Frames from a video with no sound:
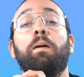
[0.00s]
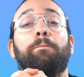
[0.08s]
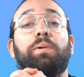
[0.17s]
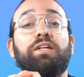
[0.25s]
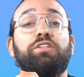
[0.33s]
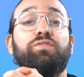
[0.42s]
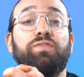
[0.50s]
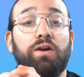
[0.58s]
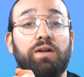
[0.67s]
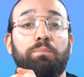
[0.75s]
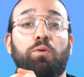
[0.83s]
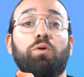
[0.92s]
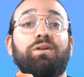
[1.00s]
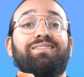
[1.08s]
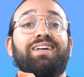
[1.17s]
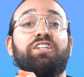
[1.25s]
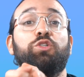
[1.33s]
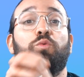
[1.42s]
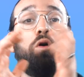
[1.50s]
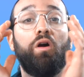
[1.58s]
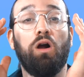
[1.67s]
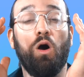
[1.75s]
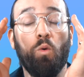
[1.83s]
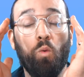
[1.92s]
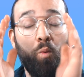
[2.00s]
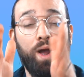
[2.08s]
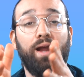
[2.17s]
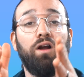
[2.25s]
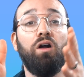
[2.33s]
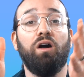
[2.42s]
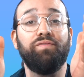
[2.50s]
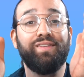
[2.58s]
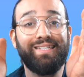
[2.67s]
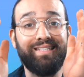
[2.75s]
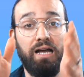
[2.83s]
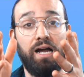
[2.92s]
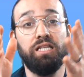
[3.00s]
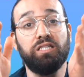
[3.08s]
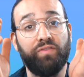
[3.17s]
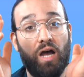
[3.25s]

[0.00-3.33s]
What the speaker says: But it's very important that you are aware of the signs of